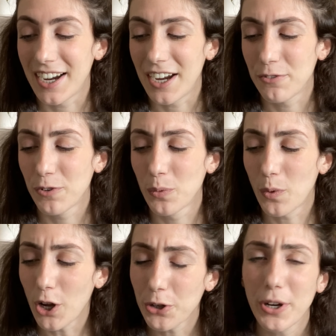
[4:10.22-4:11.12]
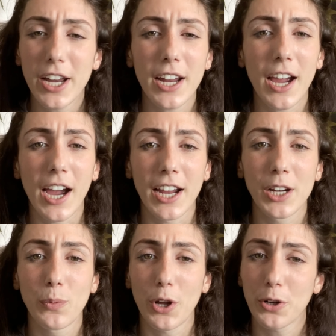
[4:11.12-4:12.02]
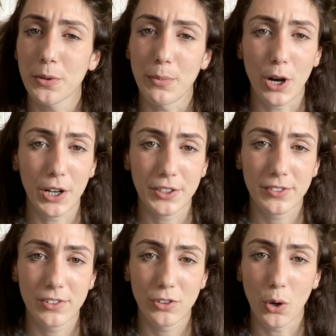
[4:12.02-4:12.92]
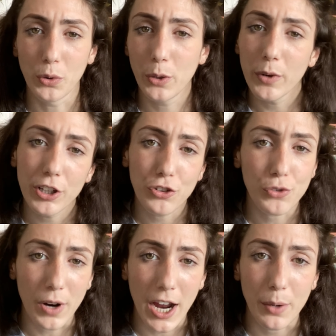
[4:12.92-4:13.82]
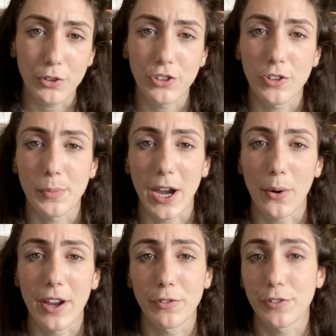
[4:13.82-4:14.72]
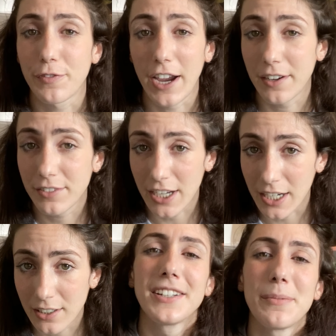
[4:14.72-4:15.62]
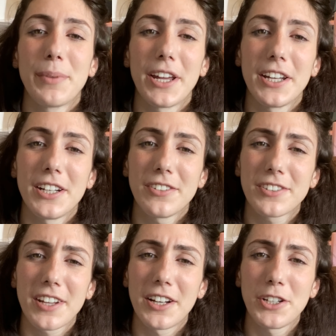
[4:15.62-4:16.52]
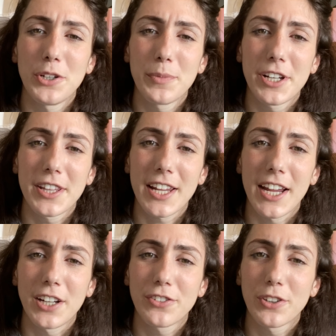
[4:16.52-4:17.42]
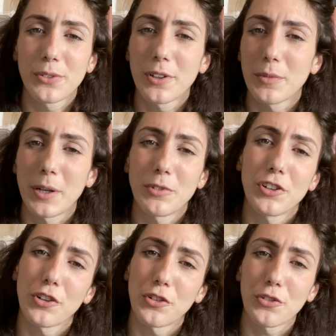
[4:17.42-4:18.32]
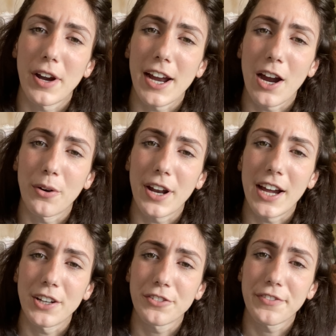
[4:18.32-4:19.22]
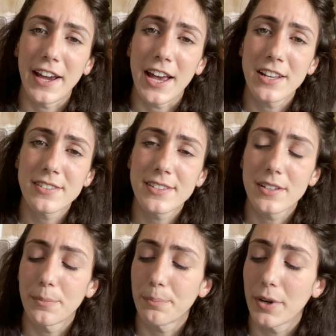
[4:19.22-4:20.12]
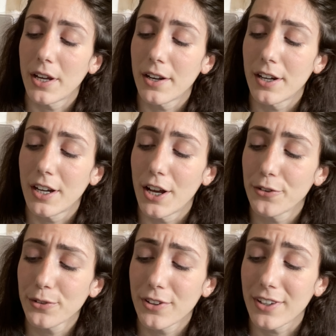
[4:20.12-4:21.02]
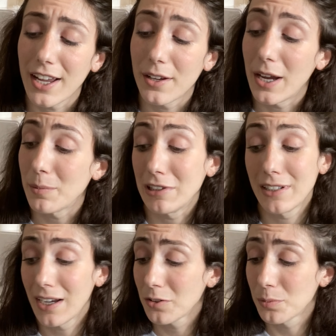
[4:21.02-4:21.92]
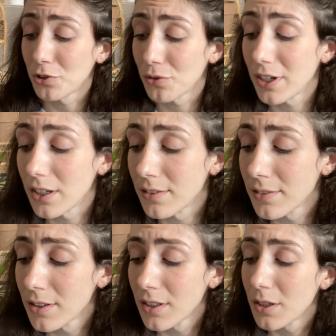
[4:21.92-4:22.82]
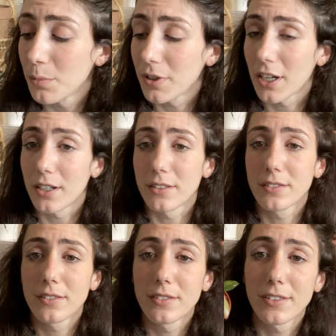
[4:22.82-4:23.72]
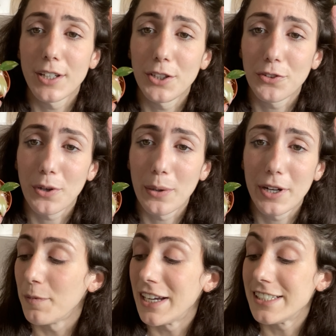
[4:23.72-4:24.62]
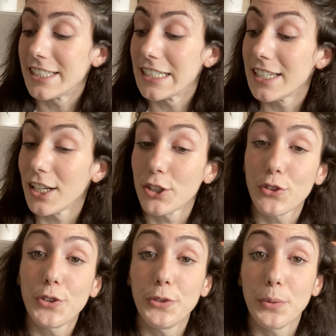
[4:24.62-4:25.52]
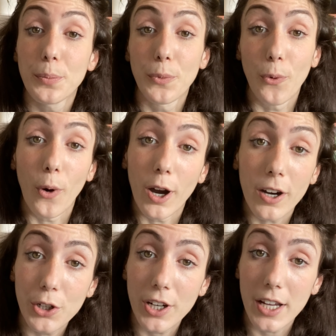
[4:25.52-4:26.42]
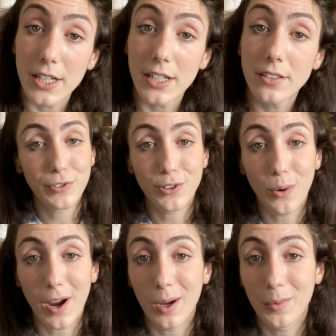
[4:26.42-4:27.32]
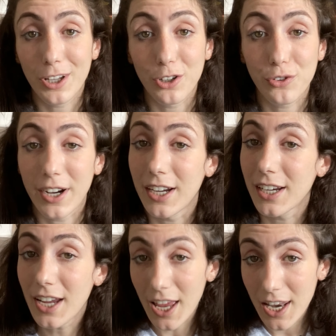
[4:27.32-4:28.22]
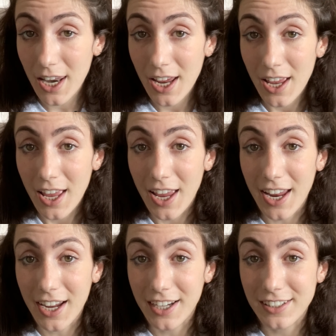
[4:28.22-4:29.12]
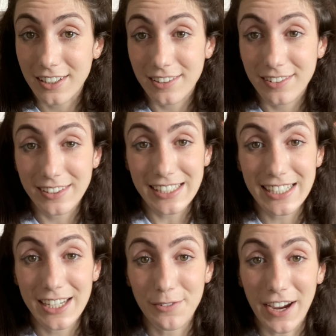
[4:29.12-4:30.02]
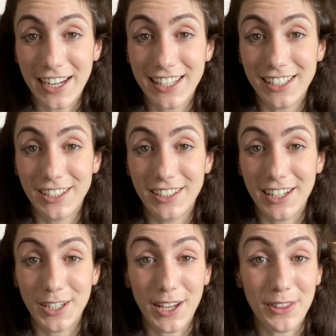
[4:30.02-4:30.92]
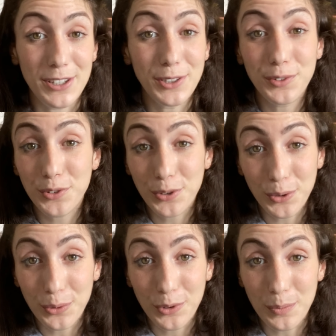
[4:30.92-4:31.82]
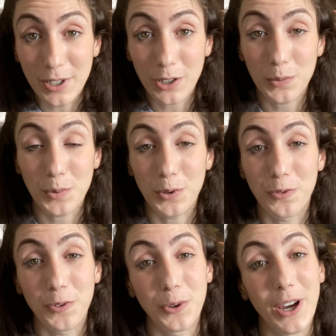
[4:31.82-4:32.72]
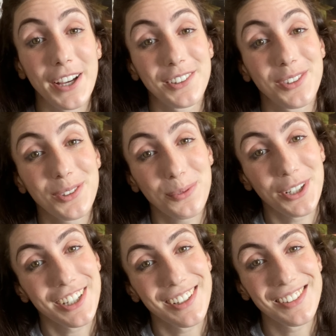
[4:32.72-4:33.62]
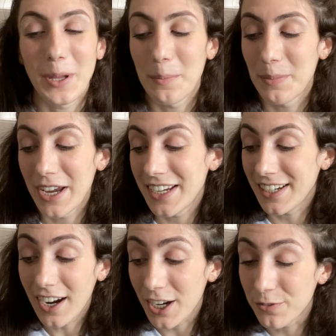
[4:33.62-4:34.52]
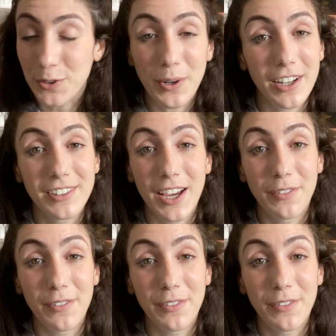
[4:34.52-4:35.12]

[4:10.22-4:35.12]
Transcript: for watering, I water the moss only when it's dry, which is about every 5 days, but it is kind of humid in the case, so sometimes it doesn't dry out as fast. But other than that, I mean, it has been drinking because it's growing. I did get 2 more cuttings, so I'm gonna try again and see if I can get these 2 to be as beautiful as this one is. But yeah, if you guys have